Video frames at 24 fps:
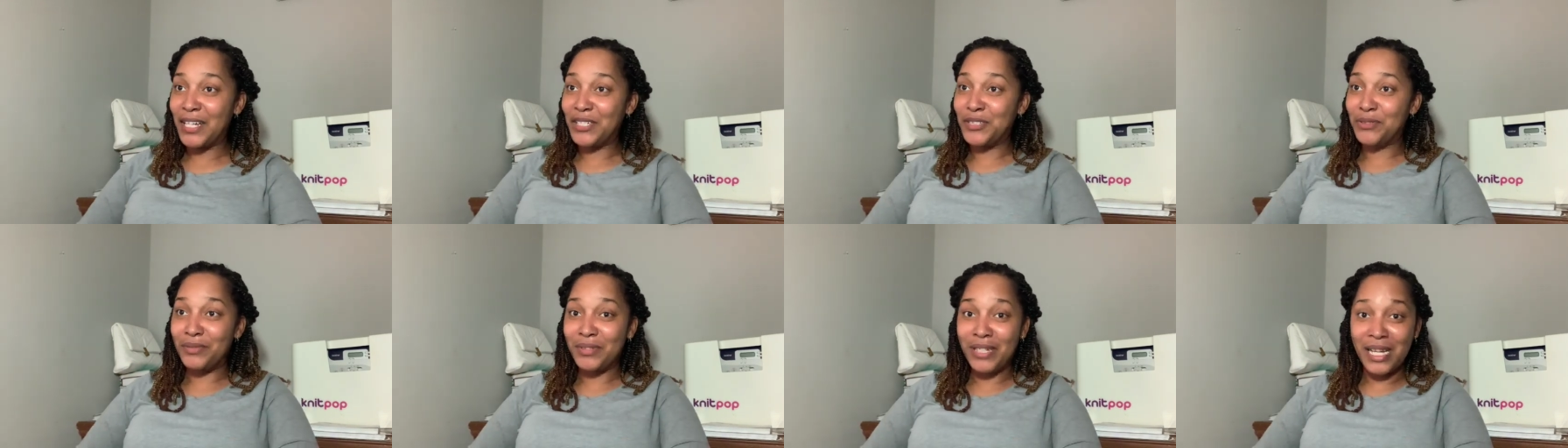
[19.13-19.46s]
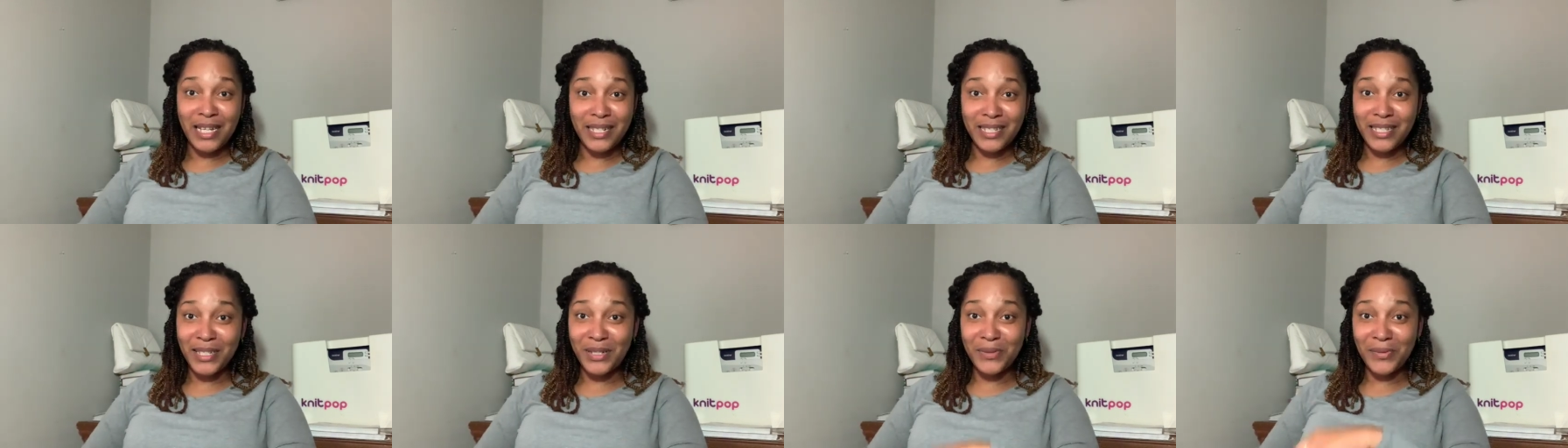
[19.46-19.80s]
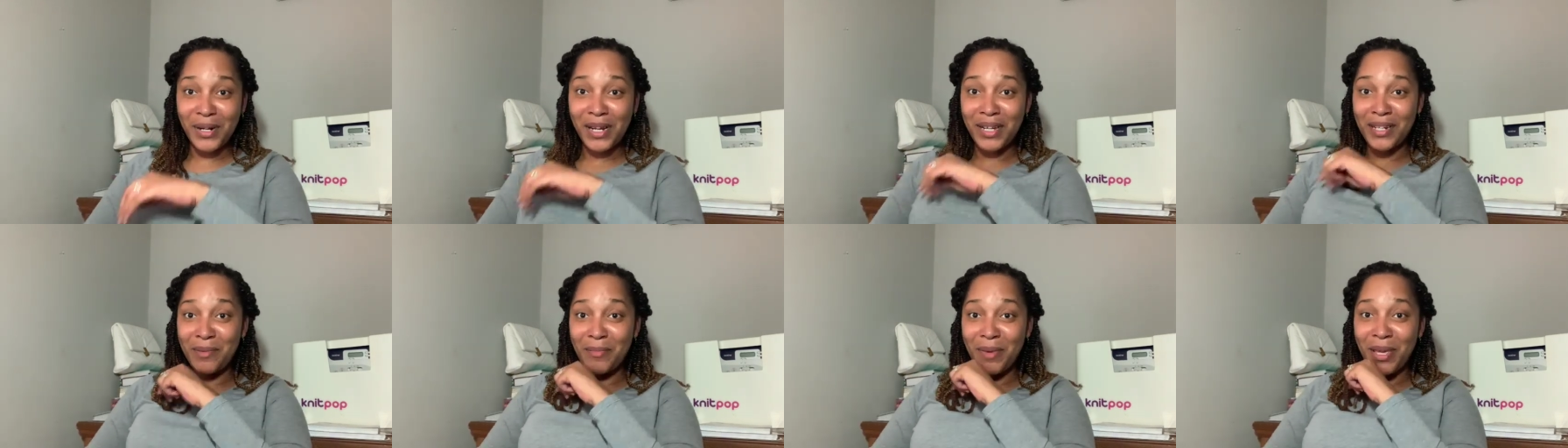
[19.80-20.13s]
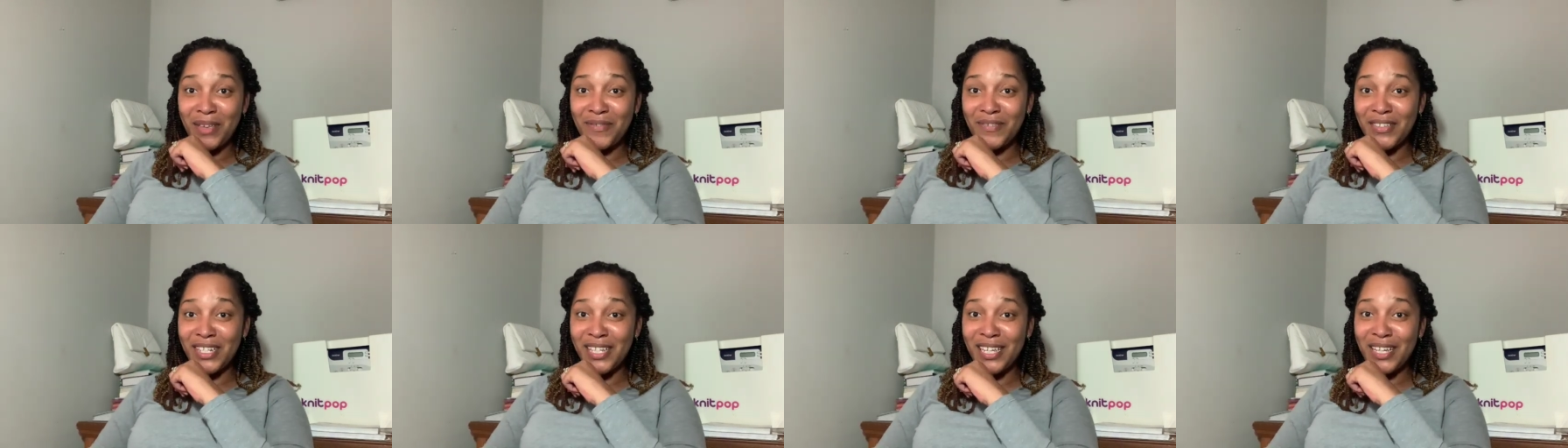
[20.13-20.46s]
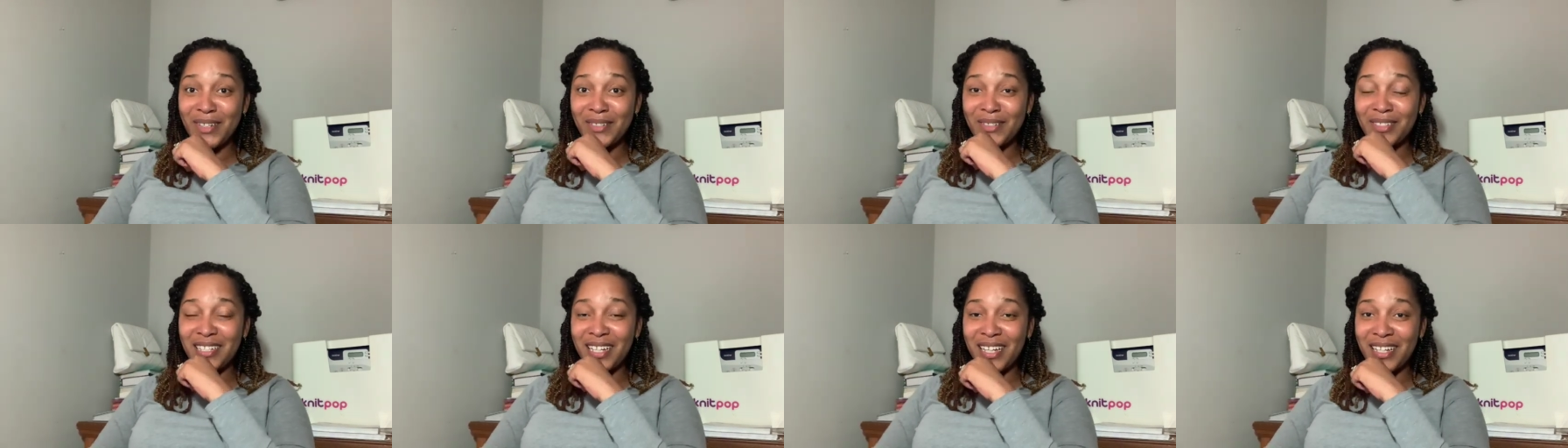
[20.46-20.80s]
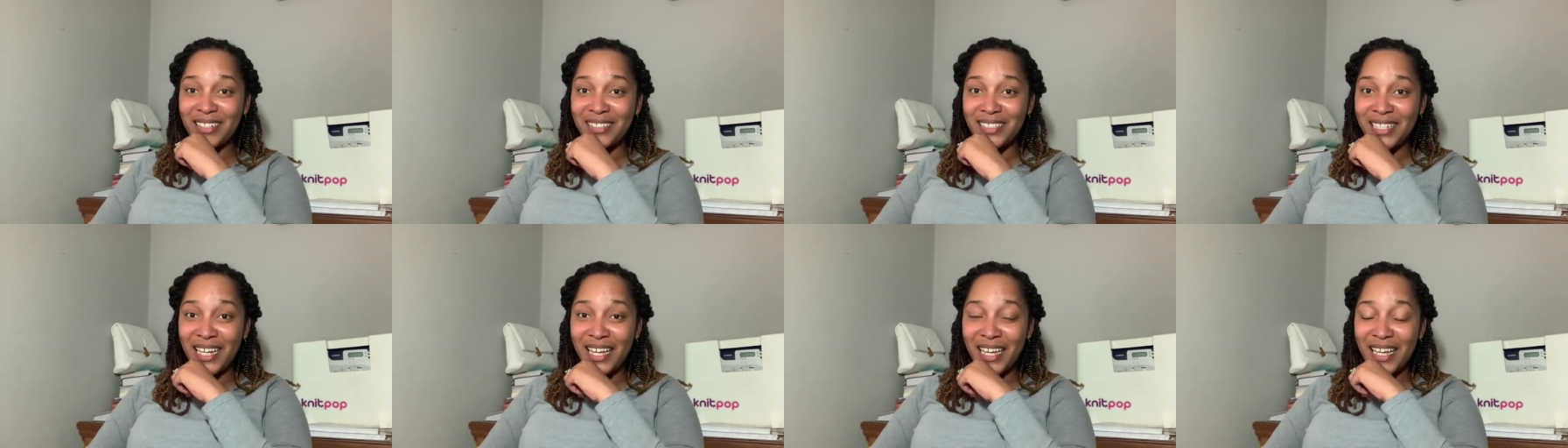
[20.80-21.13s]
do not sit around and make videos all
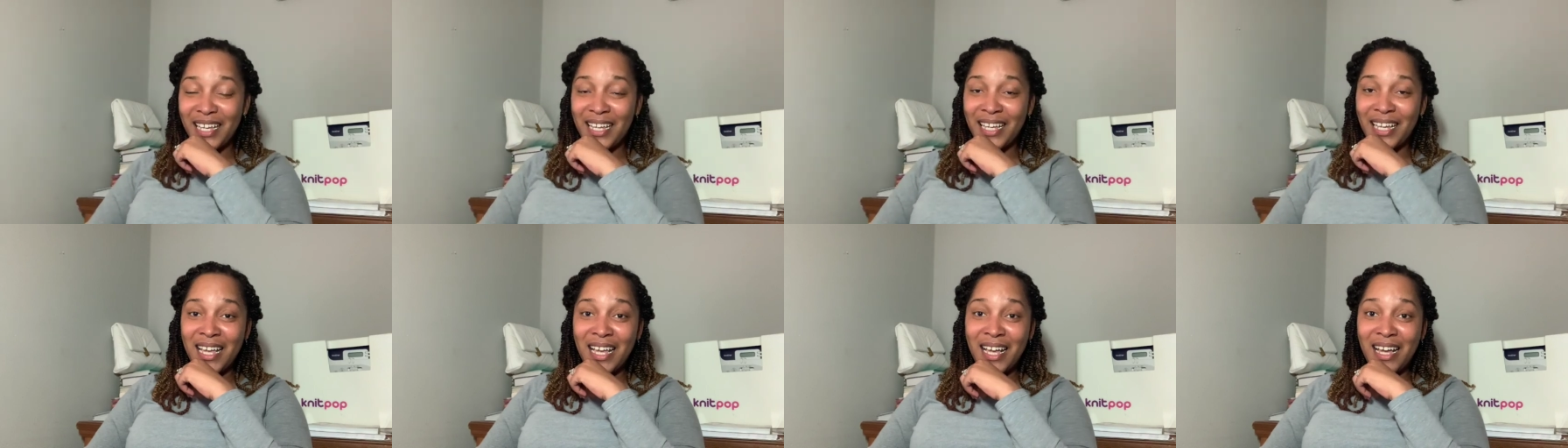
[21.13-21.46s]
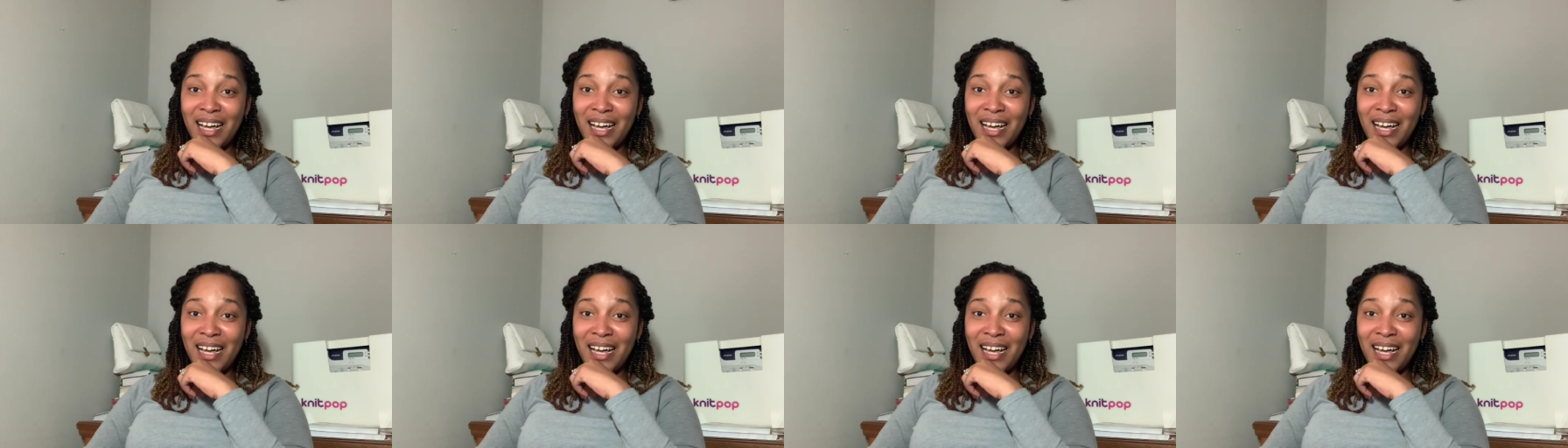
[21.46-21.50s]
day.